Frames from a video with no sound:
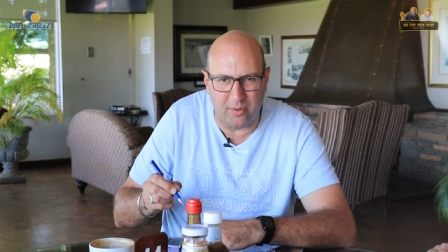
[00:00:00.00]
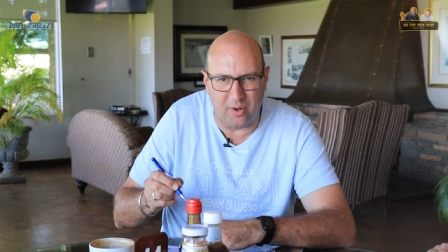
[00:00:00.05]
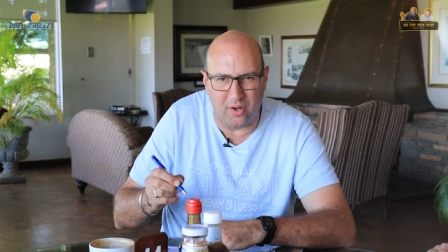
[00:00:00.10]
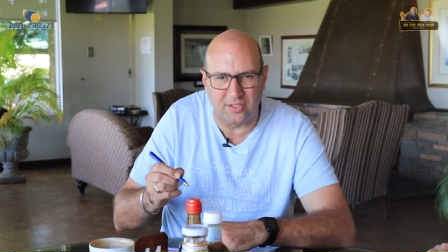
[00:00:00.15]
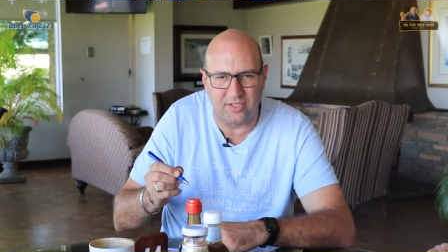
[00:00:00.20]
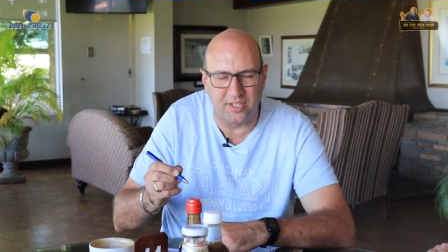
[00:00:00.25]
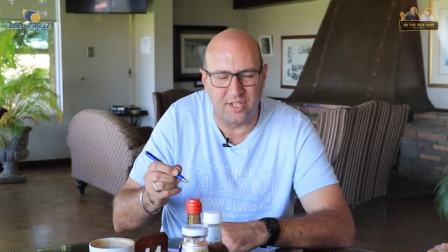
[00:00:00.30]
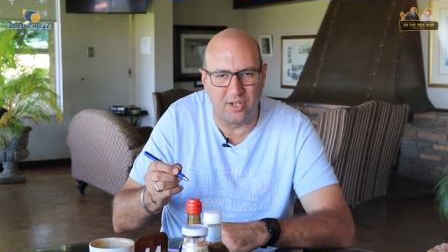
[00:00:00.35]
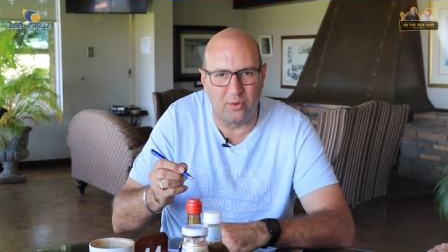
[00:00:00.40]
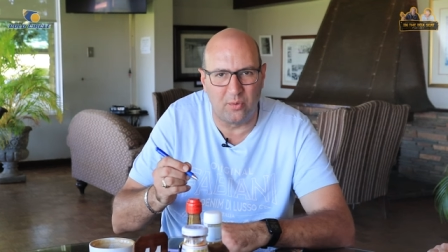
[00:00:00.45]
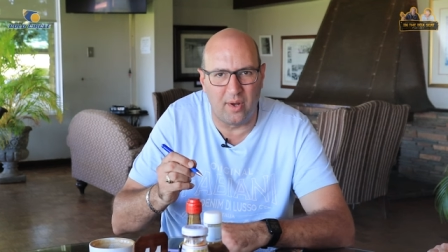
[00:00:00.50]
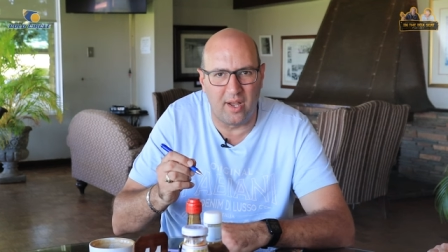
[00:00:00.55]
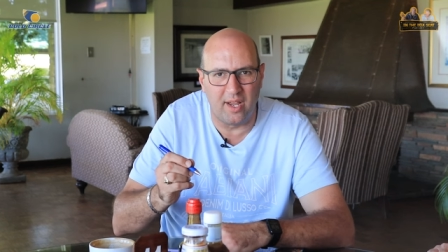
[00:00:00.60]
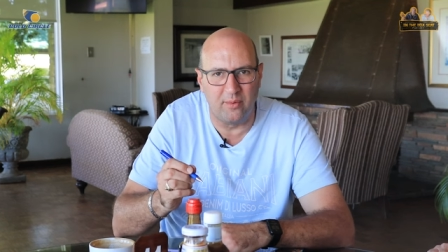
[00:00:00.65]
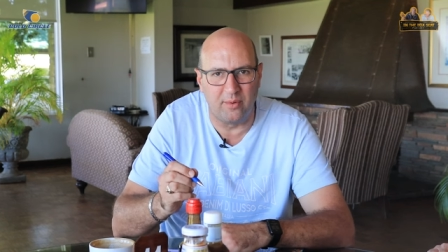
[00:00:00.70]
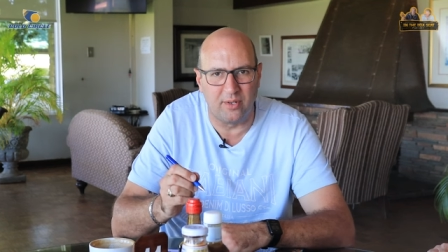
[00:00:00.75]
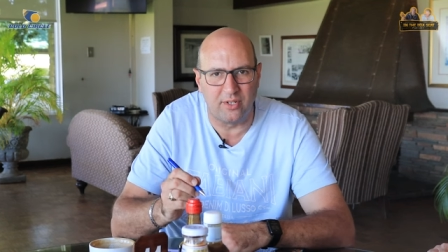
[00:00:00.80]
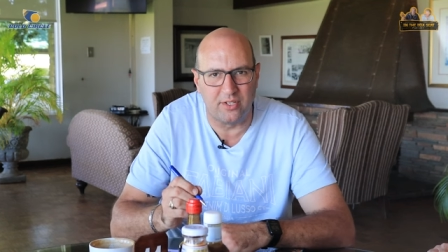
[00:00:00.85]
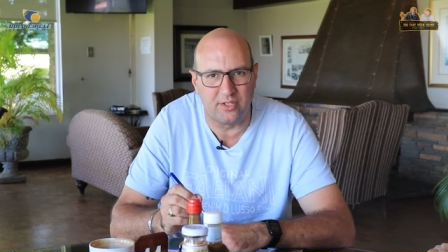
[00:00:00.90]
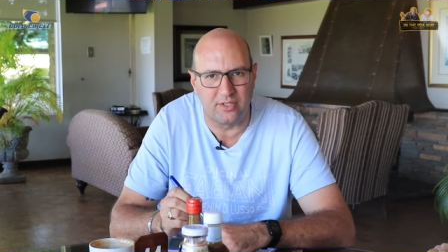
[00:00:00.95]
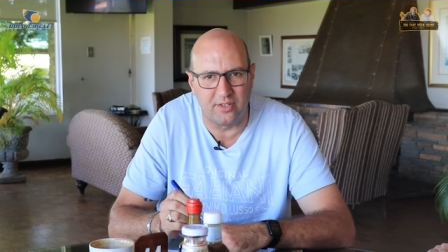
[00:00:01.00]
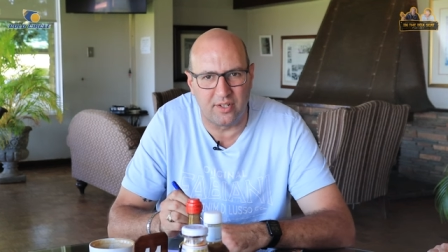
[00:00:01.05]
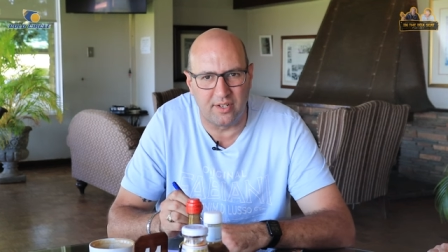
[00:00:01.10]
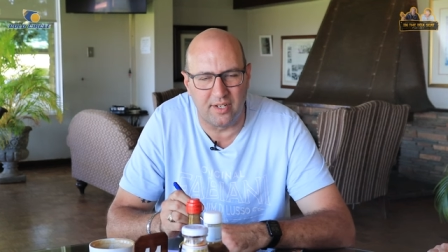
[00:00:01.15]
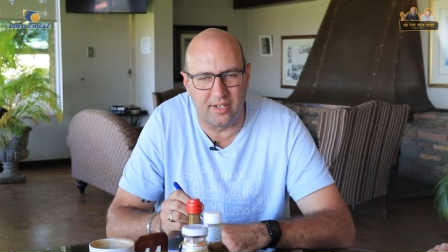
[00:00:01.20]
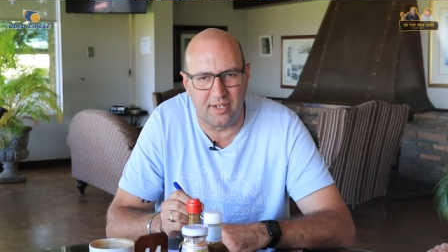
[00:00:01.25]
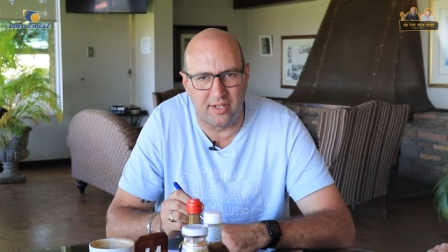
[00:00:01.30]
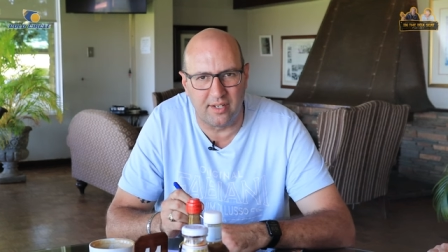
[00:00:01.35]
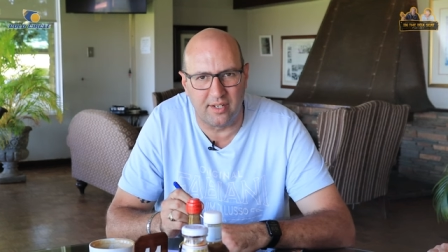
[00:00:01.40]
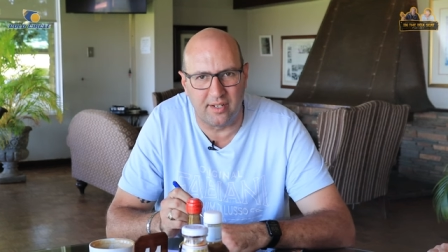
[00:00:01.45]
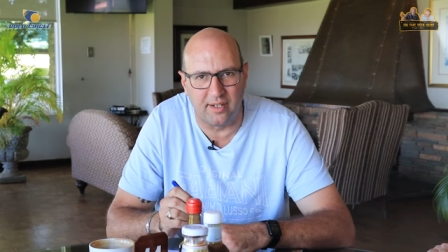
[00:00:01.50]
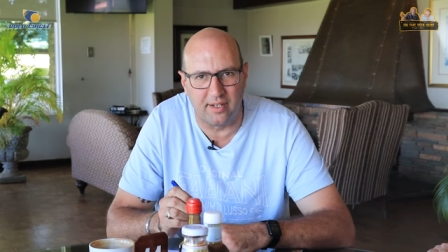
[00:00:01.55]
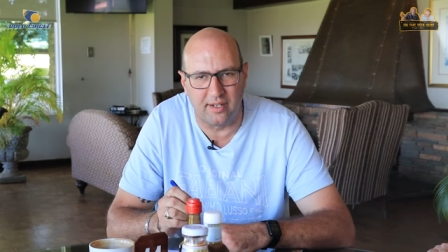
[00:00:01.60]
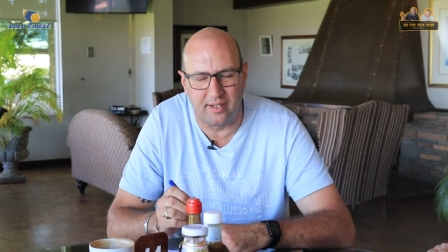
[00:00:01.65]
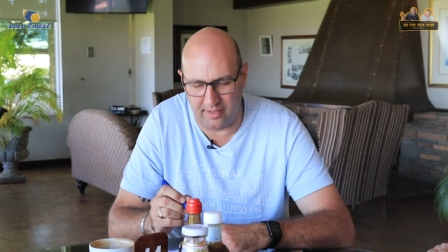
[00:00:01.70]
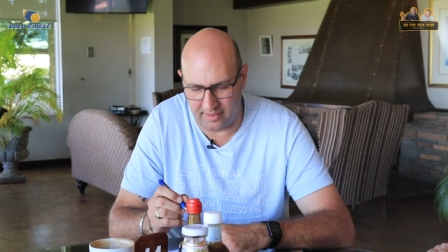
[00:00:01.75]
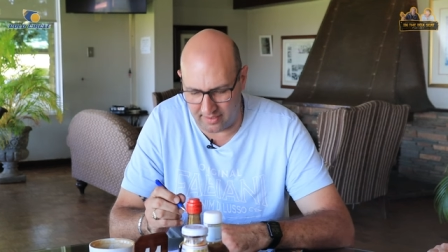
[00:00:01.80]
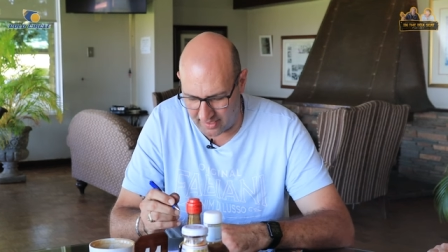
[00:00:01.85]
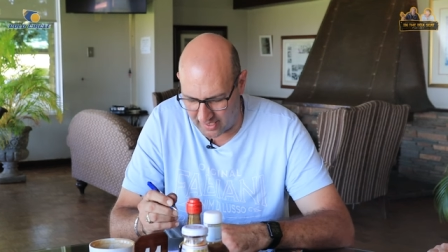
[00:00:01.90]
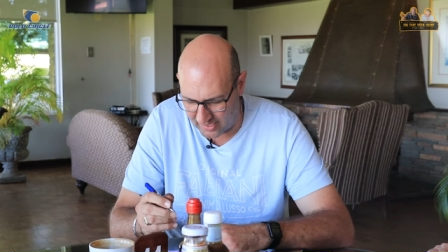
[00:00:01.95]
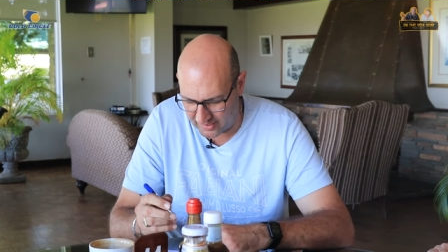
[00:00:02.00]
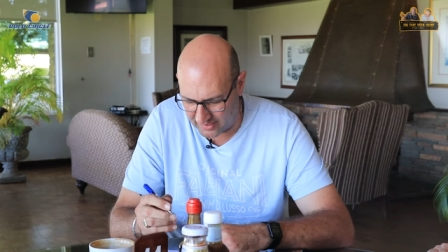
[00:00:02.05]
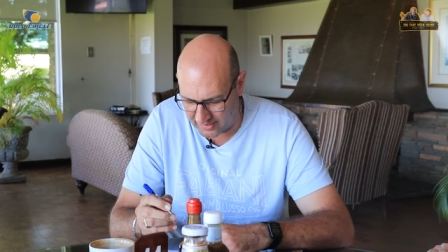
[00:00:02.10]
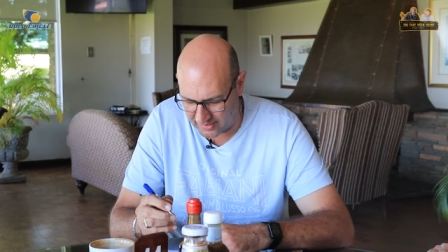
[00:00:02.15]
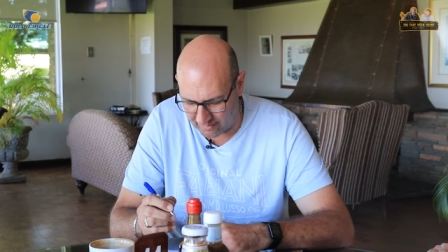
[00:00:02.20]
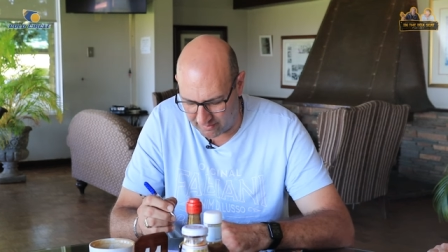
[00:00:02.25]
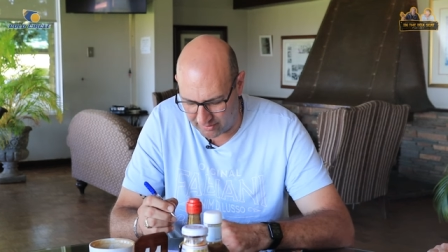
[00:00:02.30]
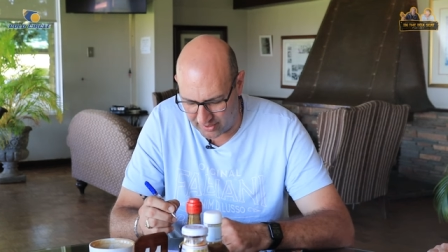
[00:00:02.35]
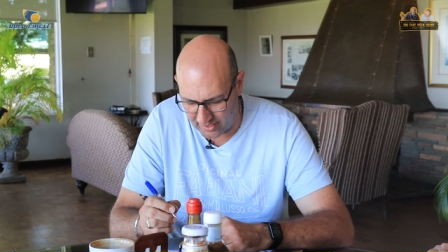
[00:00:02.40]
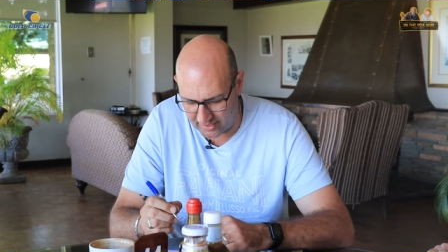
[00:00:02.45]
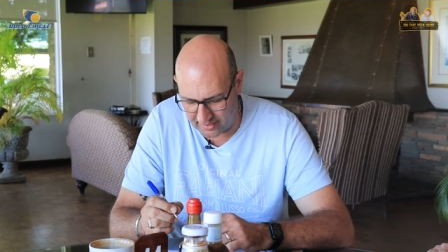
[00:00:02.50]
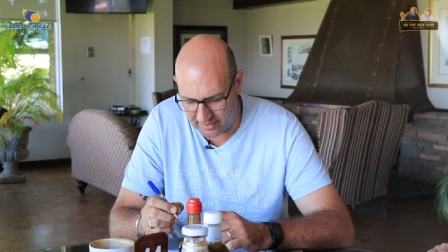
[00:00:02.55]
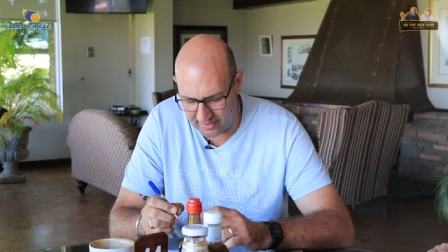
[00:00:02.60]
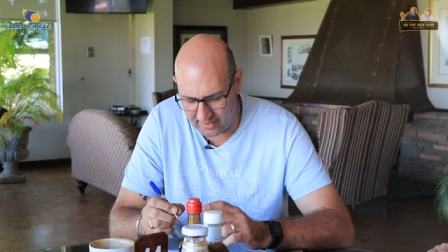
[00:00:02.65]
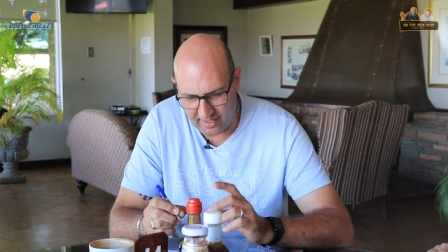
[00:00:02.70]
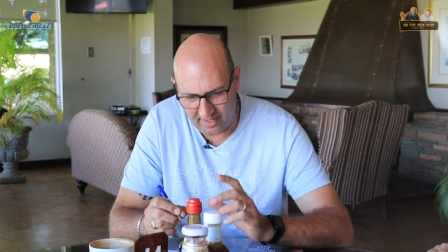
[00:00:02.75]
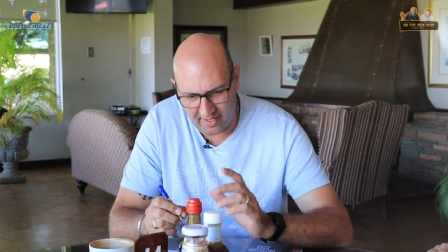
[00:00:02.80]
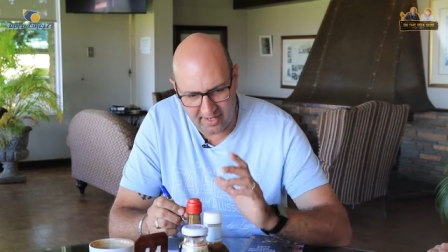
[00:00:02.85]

passing away, which is not a, a, nice subject,